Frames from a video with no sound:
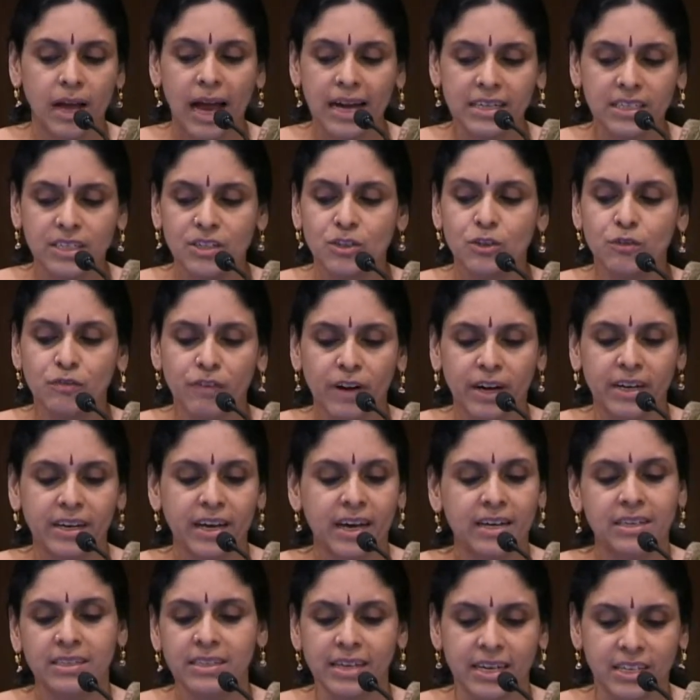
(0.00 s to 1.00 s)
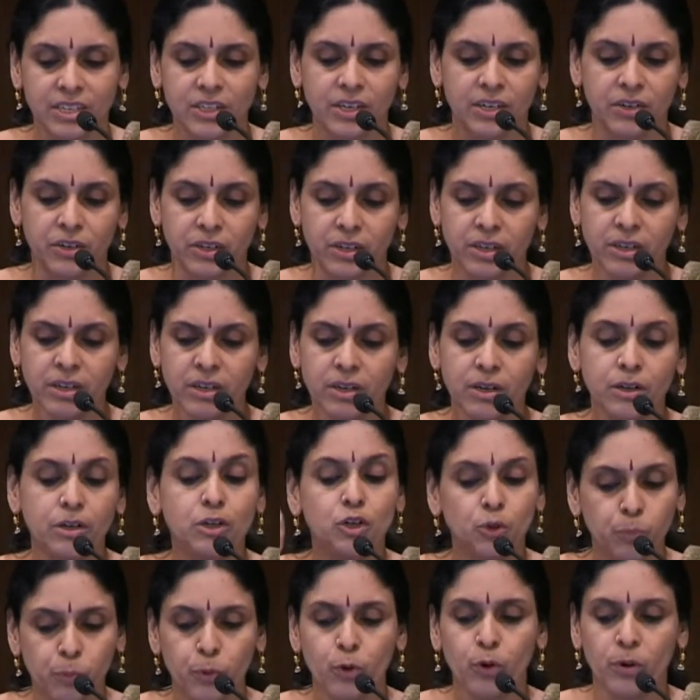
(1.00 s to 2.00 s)
access to finance, etc.,
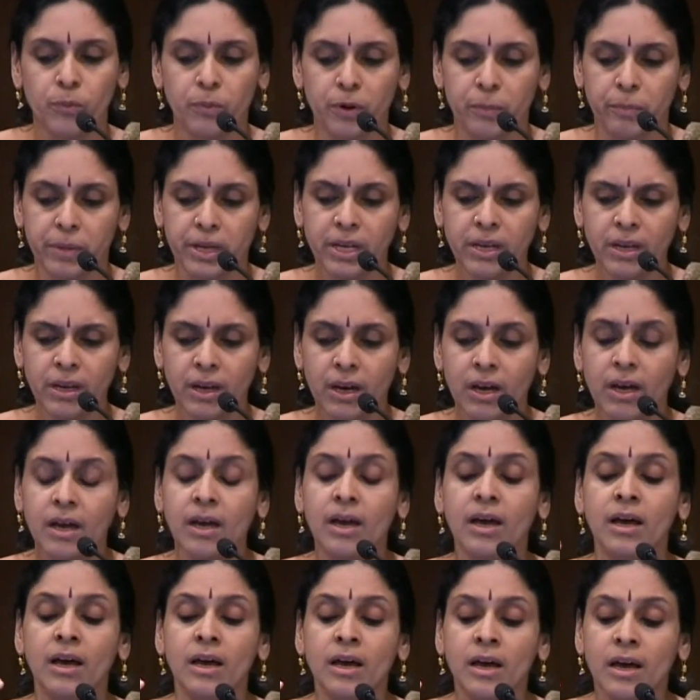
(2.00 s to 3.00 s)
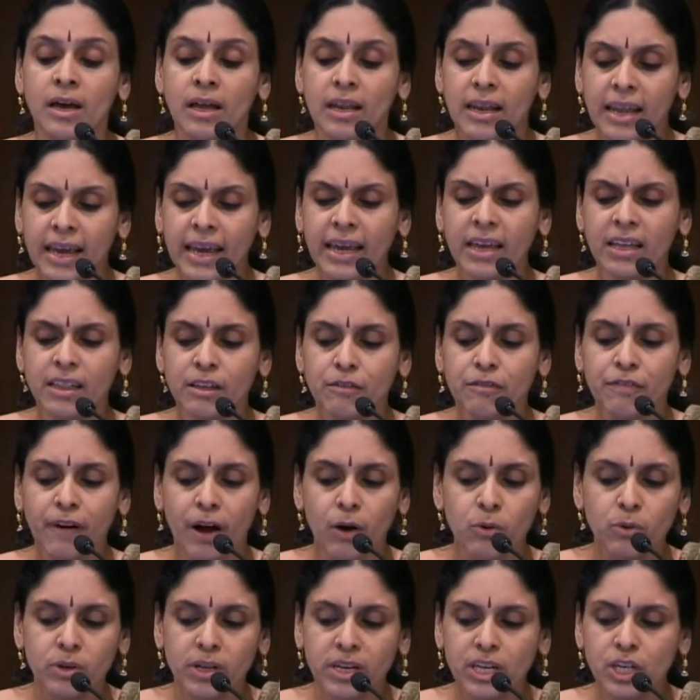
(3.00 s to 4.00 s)
to poor women, laying the
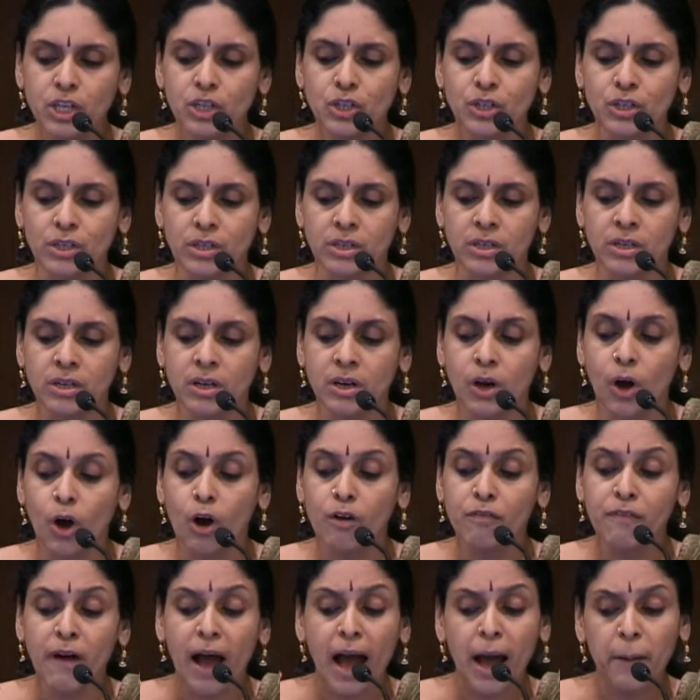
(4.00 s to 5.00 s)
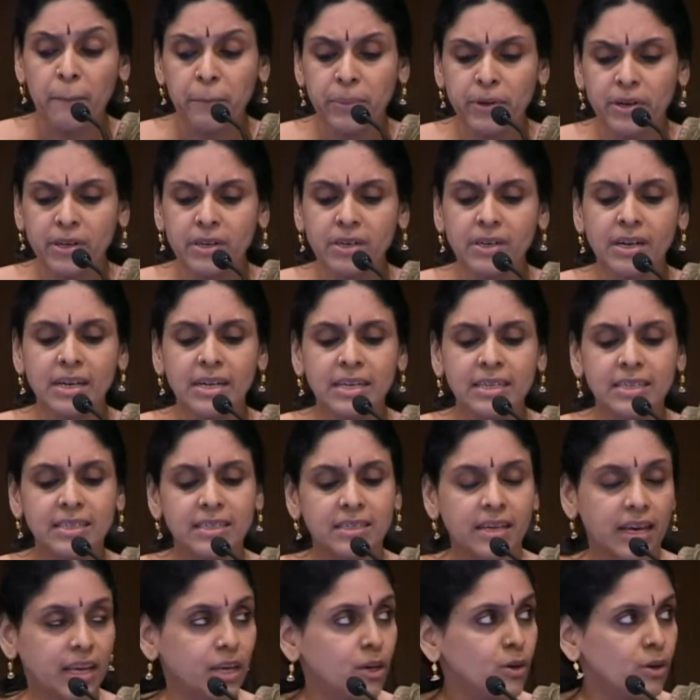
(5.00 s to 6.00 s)
foundation of apparently
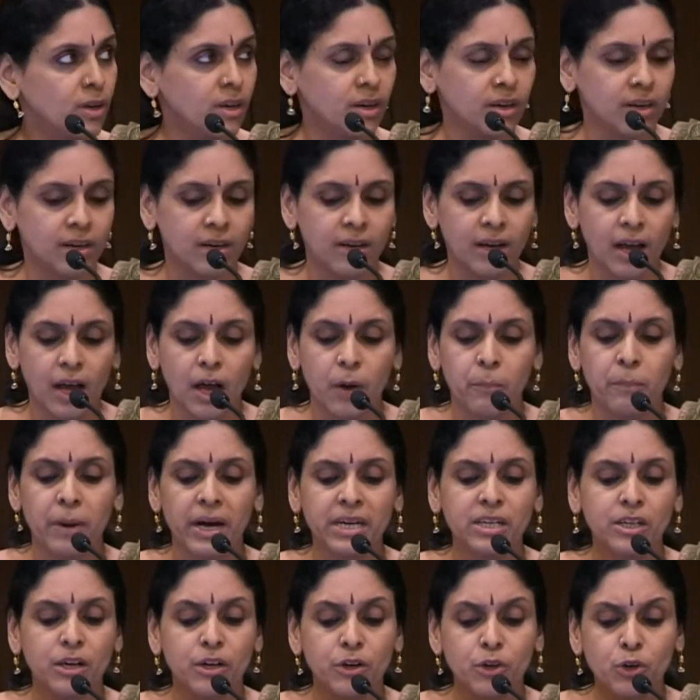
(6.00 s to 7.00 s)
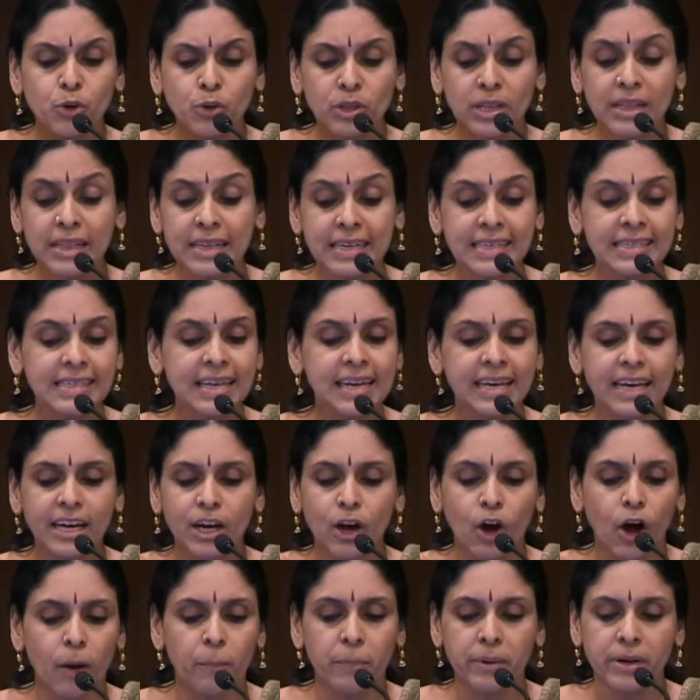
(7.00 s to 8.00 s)
secular but ruthlessly
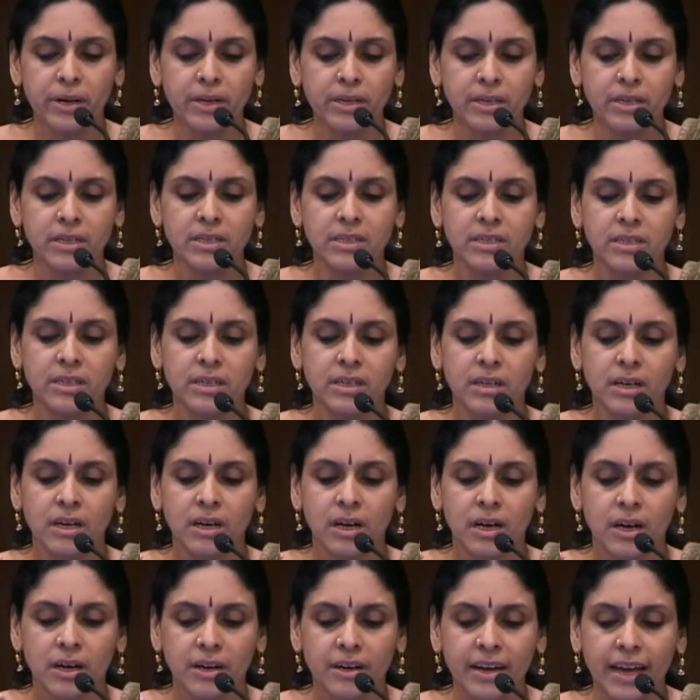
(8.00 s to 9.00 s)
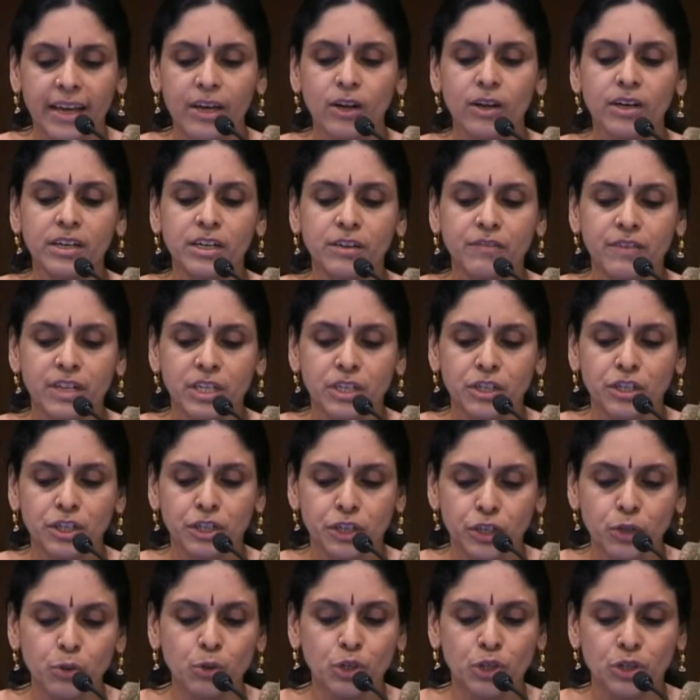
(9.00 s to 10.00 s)
corporatist regulative
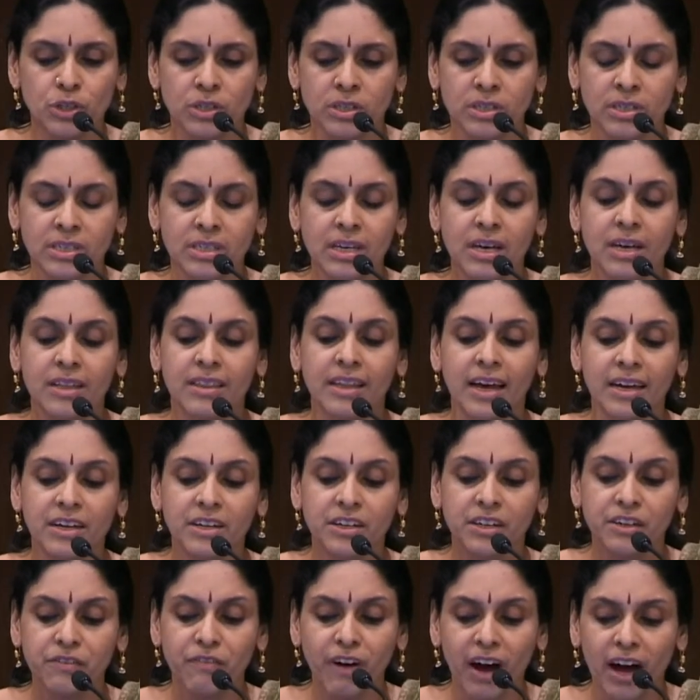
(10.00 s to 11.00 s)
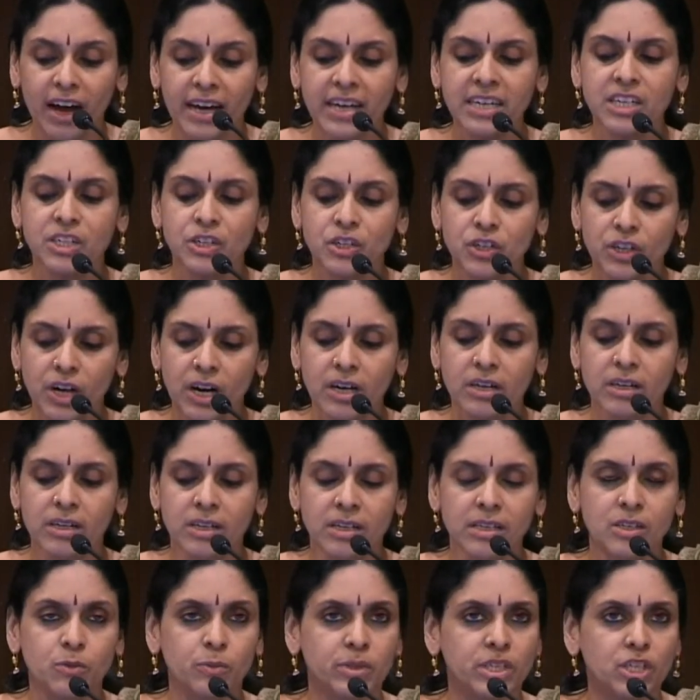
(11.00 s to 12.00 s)
institutions that divide
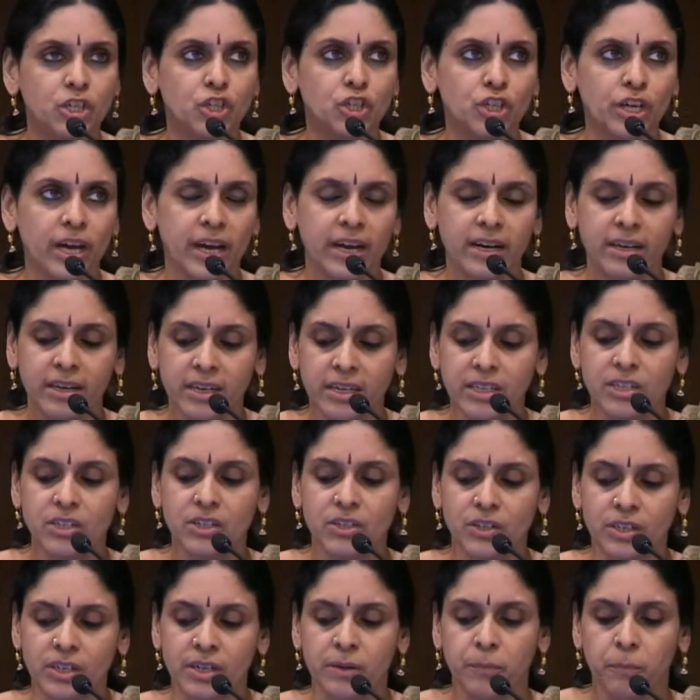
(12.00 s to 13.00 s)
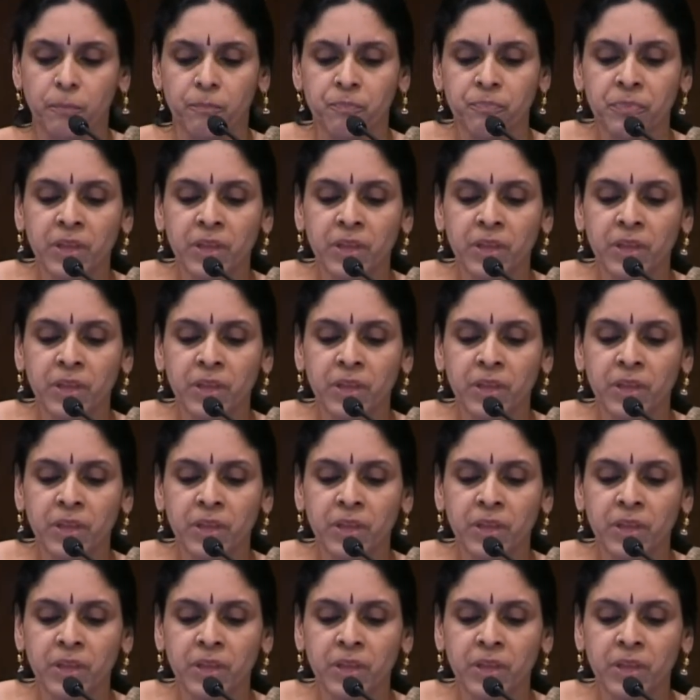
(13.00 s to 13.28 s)
struggles with a shared history.